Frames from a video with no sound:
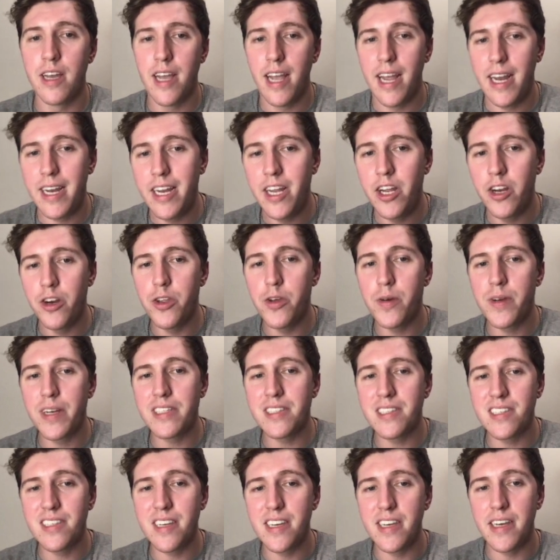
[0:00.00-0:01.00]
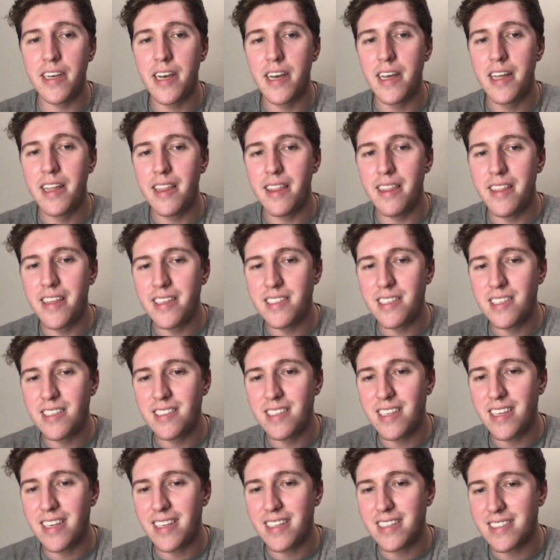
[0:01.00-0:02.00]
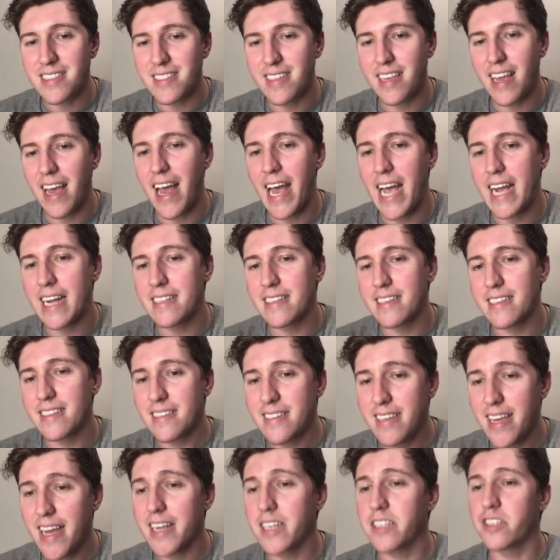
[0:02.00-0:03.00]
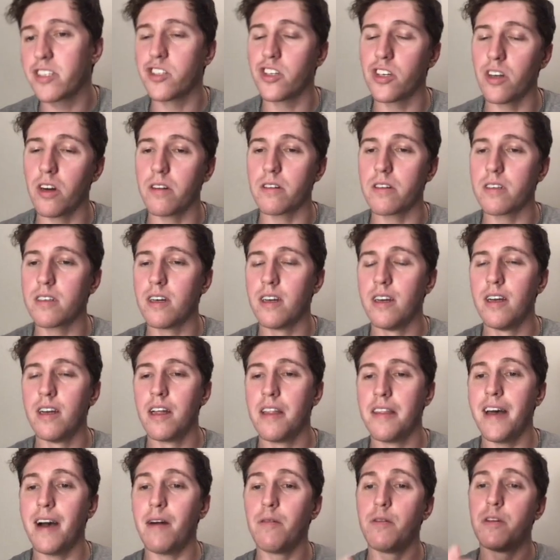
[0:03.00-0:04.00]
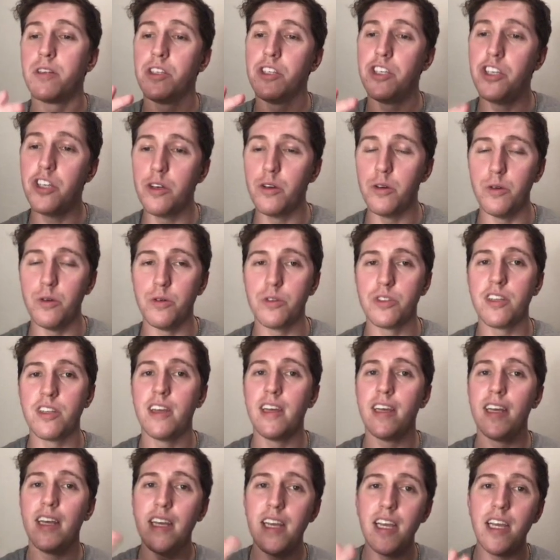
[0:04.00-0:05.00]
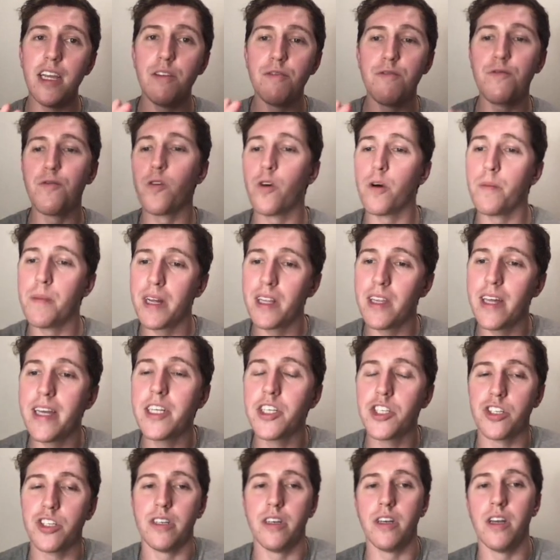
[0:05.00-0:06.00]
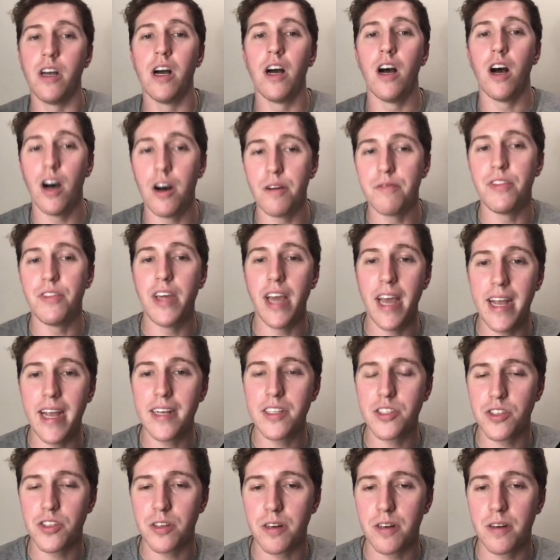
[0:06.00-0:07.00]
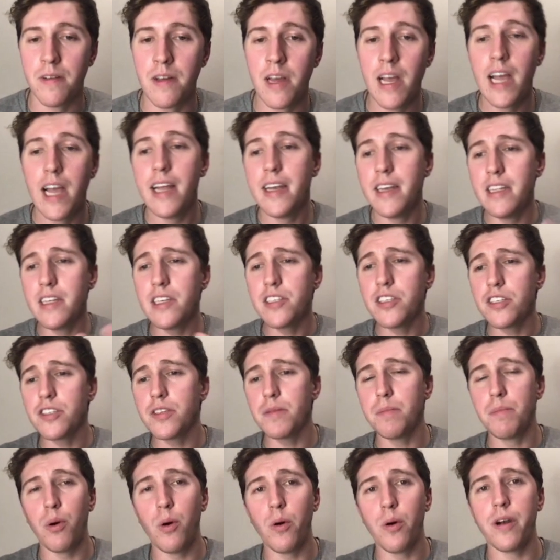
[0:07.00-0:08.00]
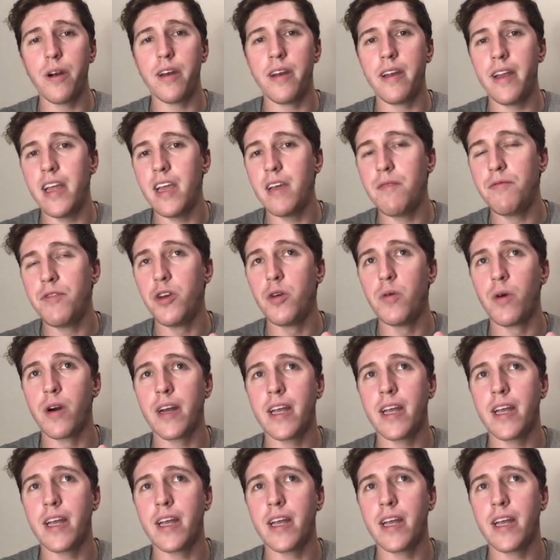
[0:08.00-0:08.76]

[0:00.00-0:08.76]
And here you can see this is the exact text chunk that was used in formulation of the answer. This is important if you are